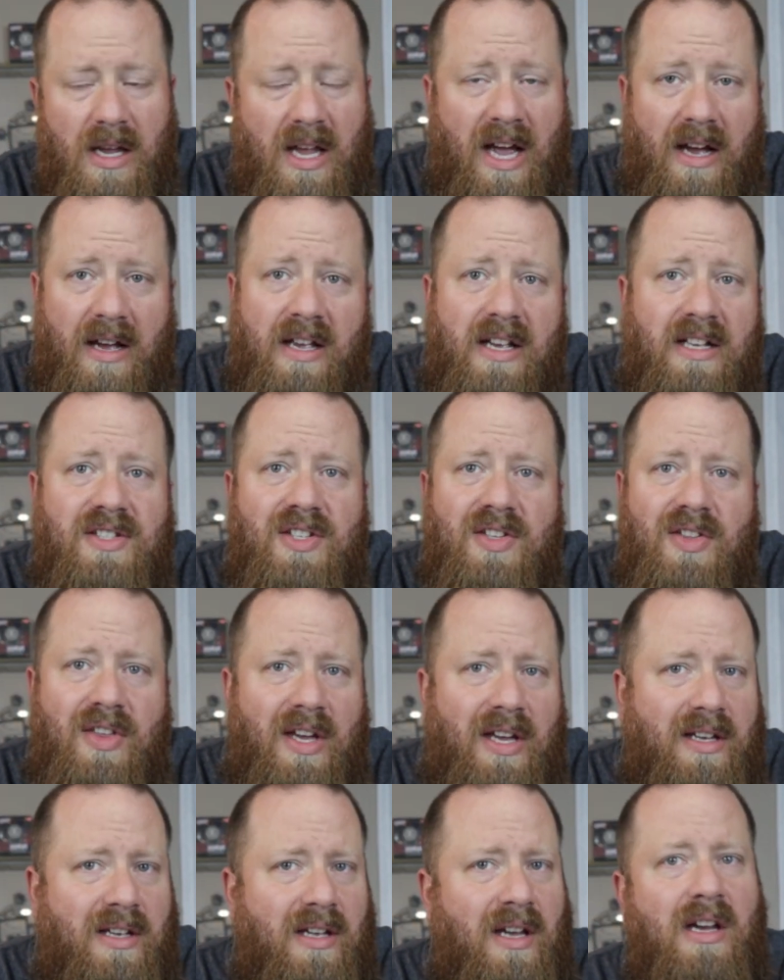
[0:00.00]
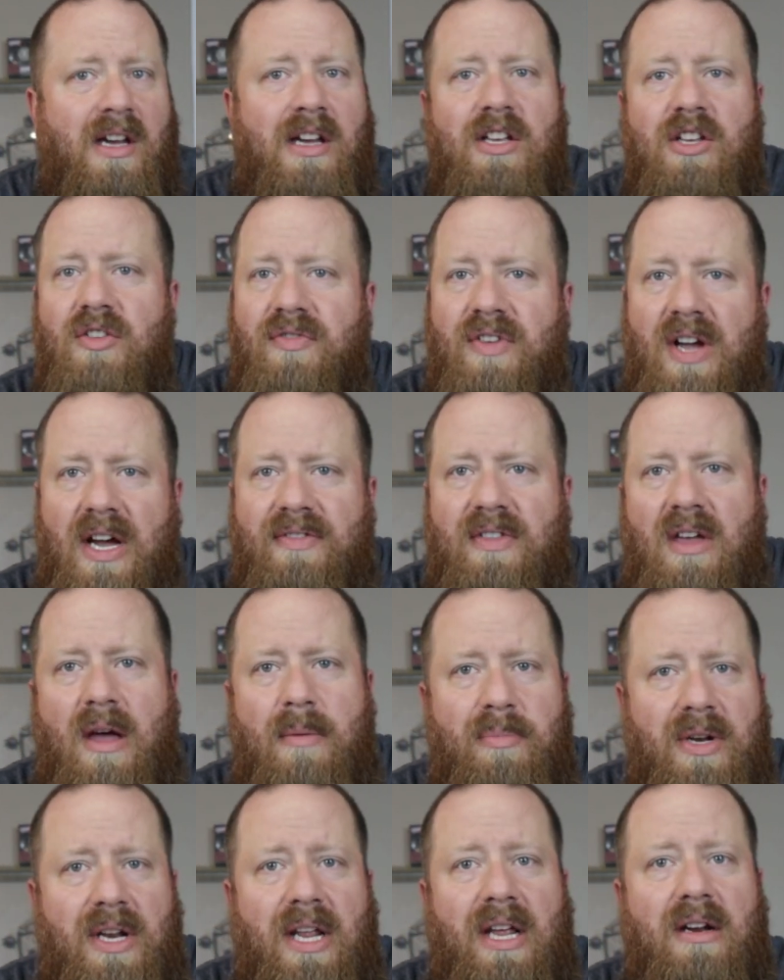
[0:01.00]
Yeah, it's thick. You've got
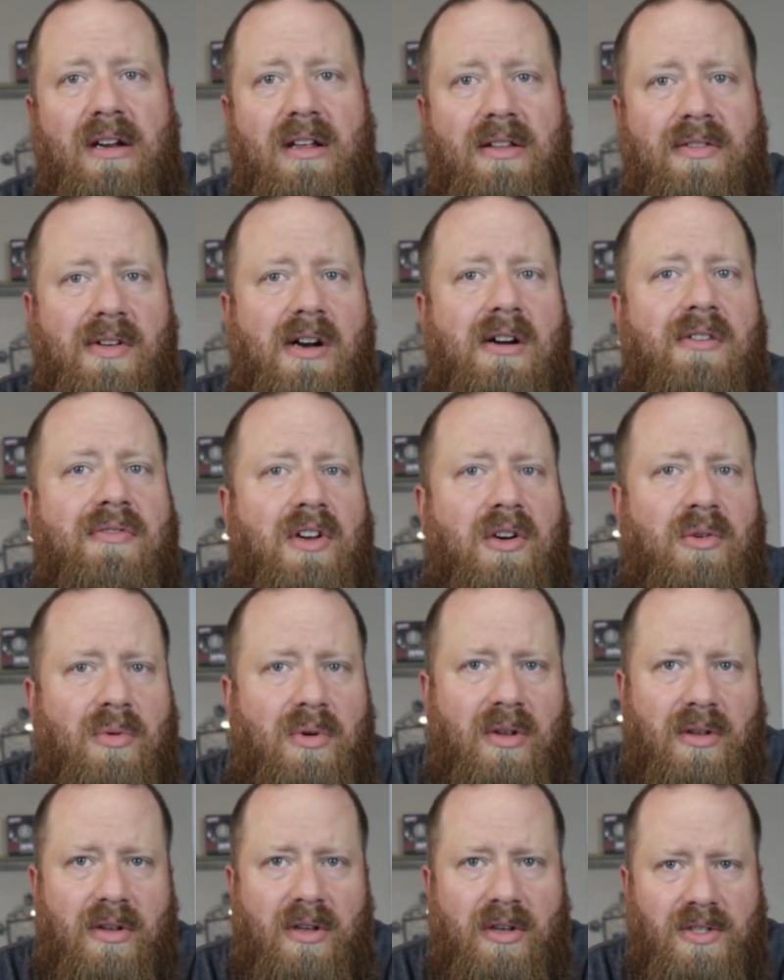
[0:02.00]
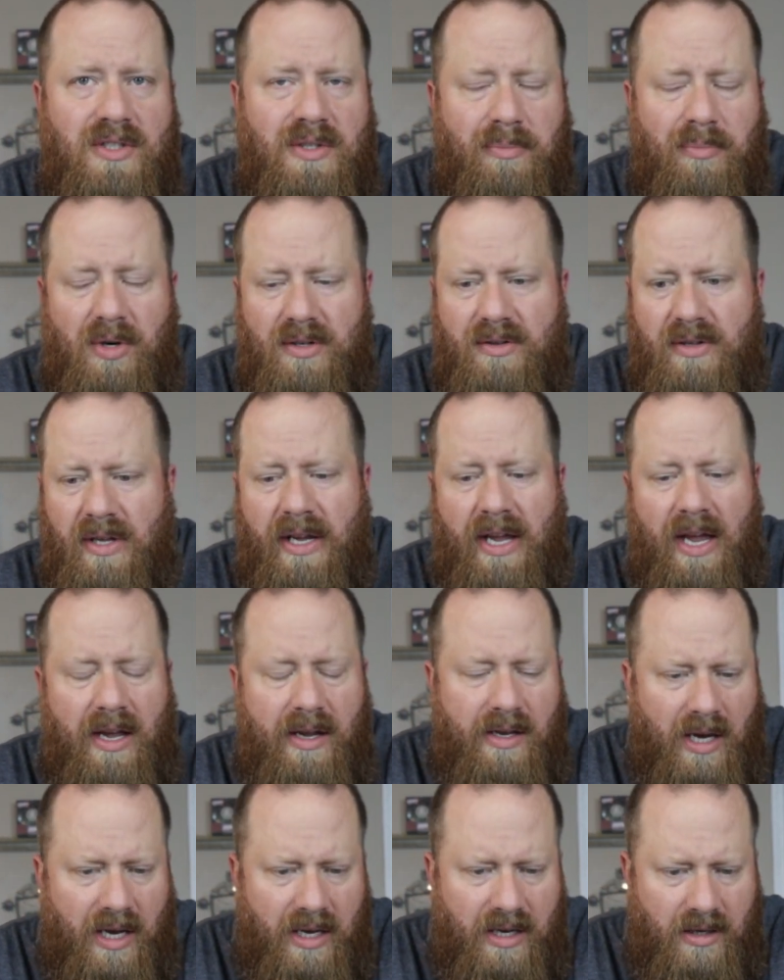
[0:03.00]
that banana in there. If they're really using birthday
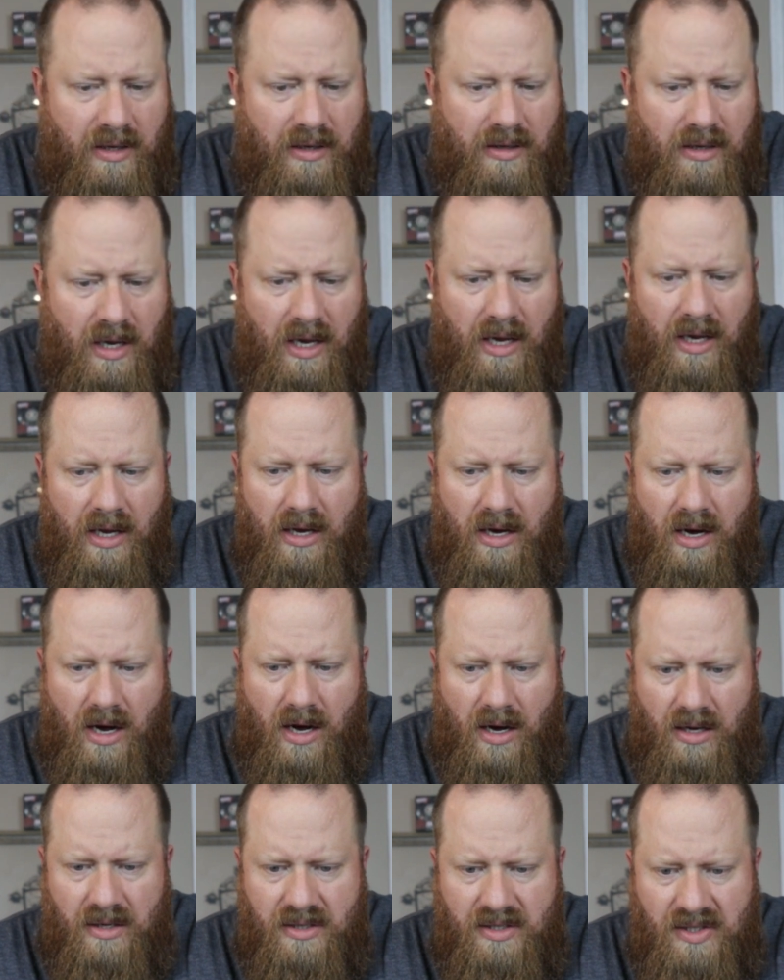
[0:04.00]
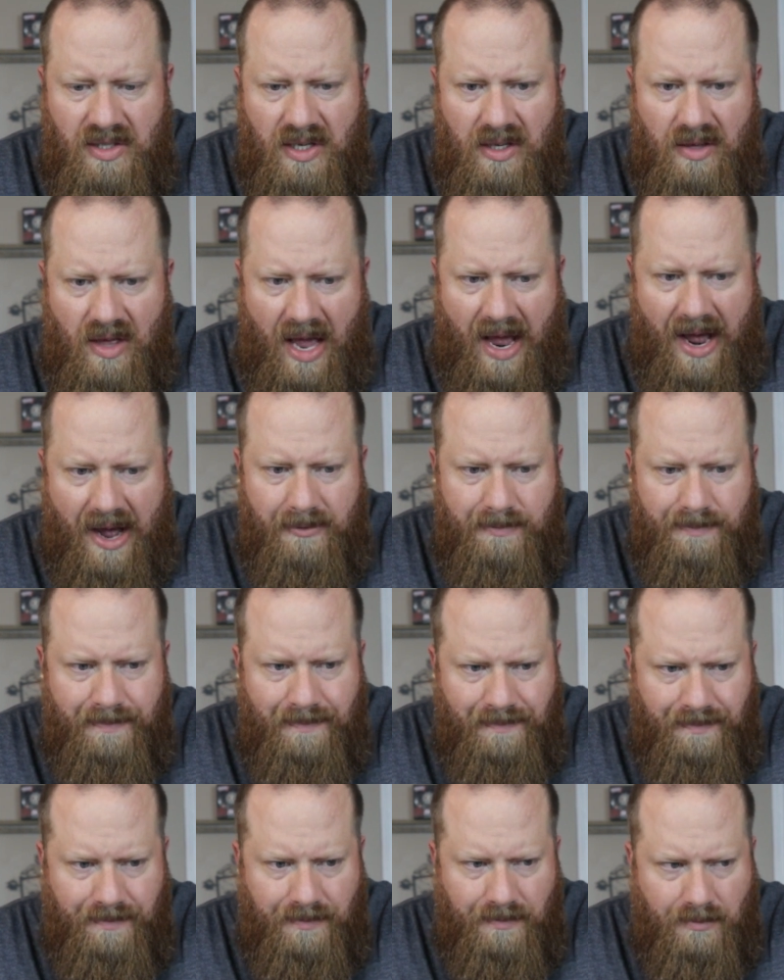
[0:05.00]
cake, I could uh, see that.
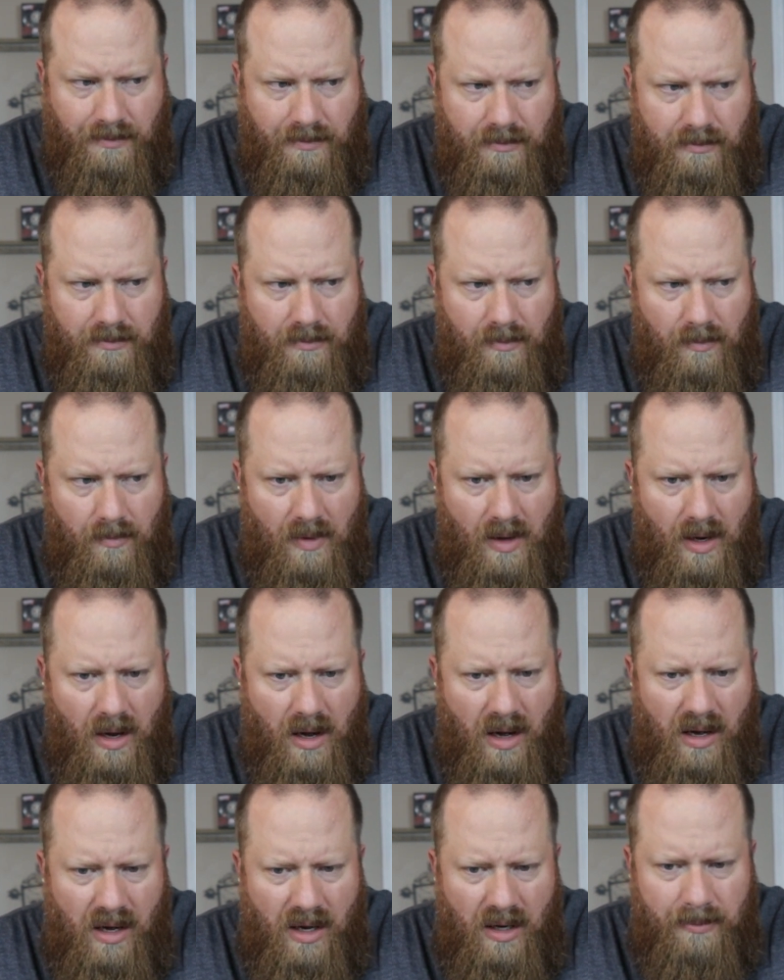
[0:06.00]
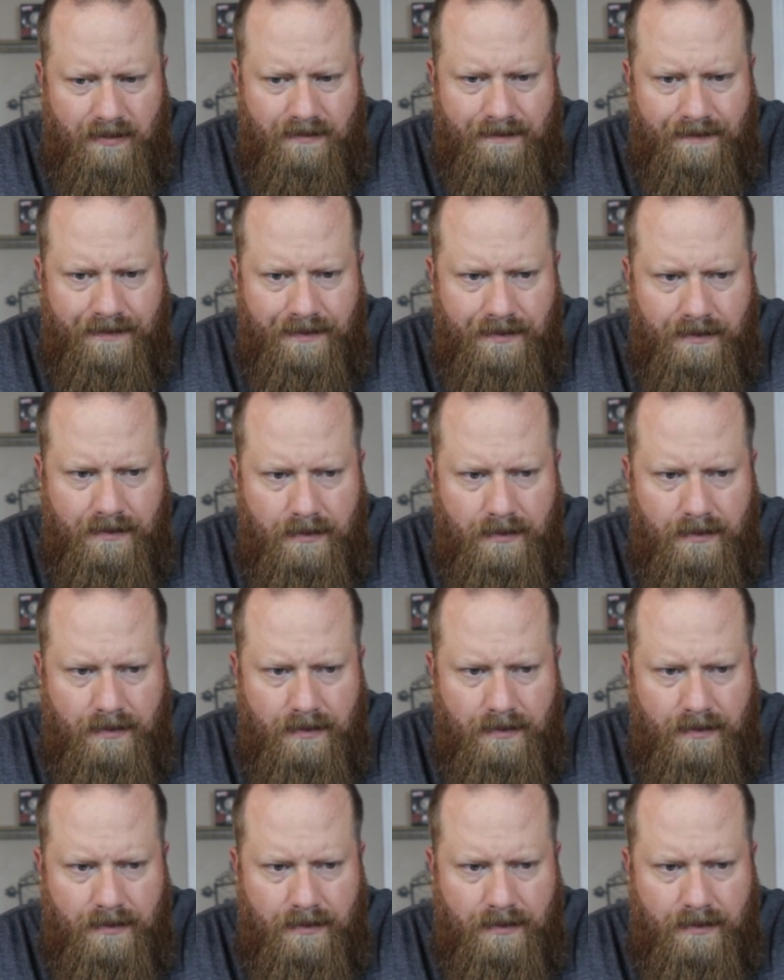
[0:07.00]
Um,